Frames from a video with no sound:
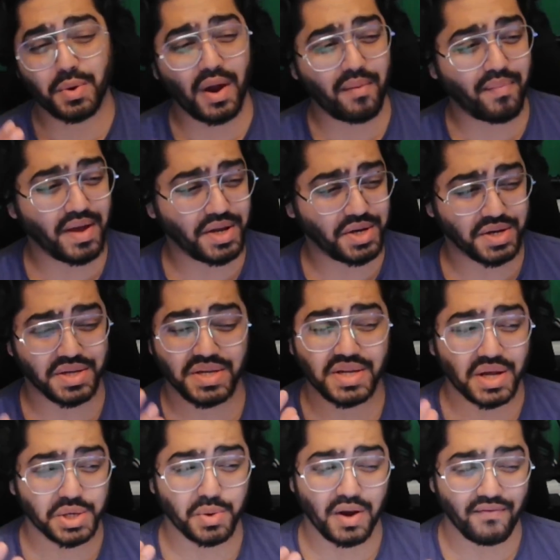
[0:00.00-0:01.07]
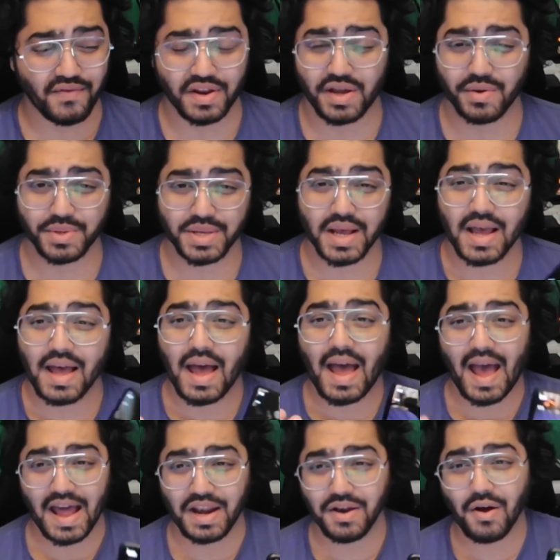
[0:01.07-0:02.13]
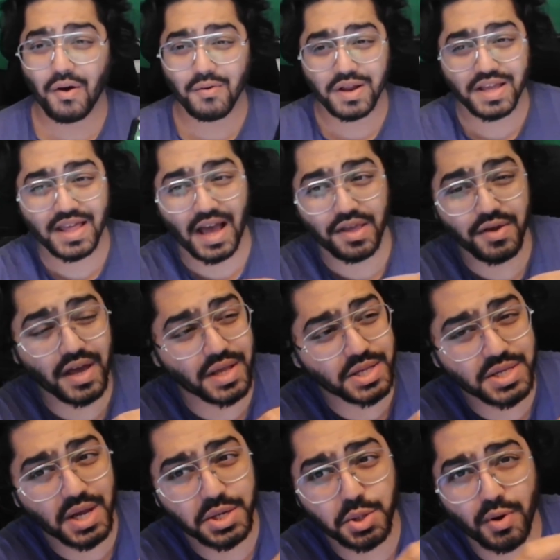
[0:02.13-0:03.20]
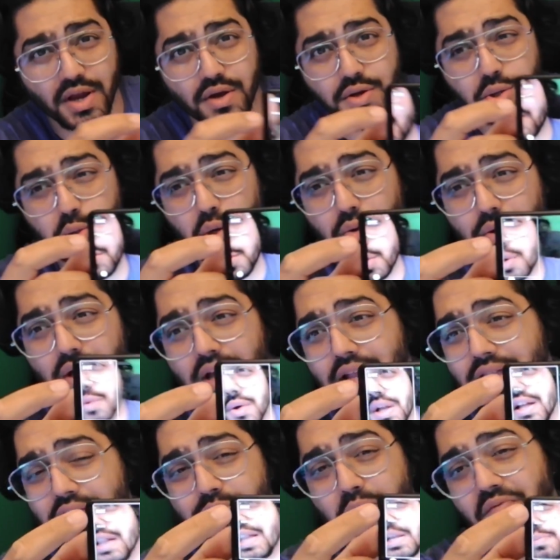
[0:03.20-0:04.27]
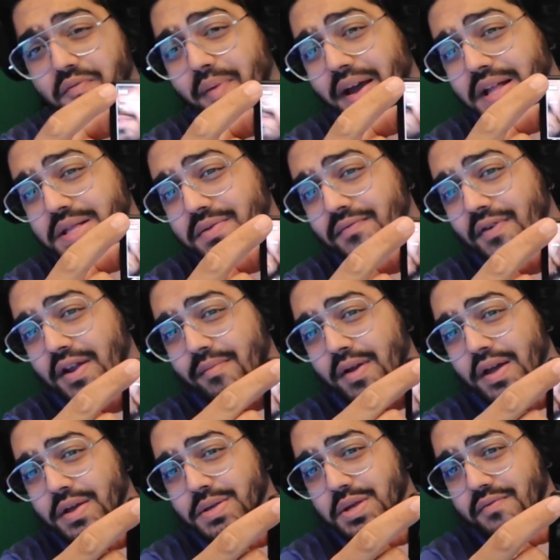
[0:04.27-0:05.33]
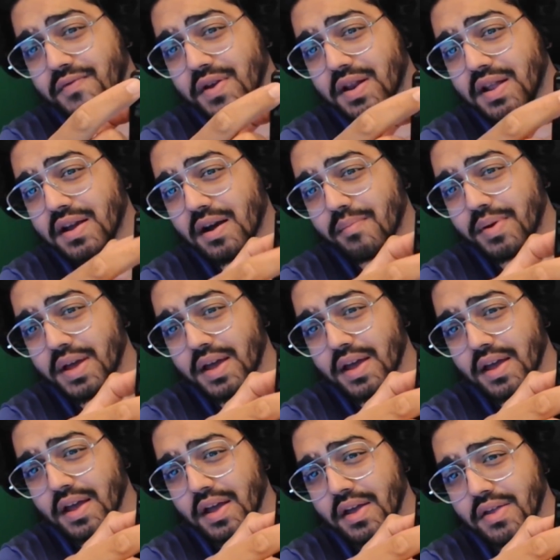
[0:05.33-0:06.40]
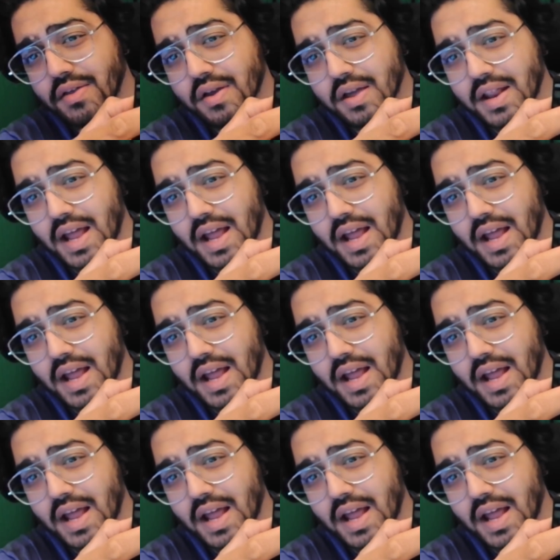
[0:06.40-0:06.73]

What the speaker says: great pictures, such great videos, and not only that, you get such great control. Let's move it back into frame. So if you click up here, you can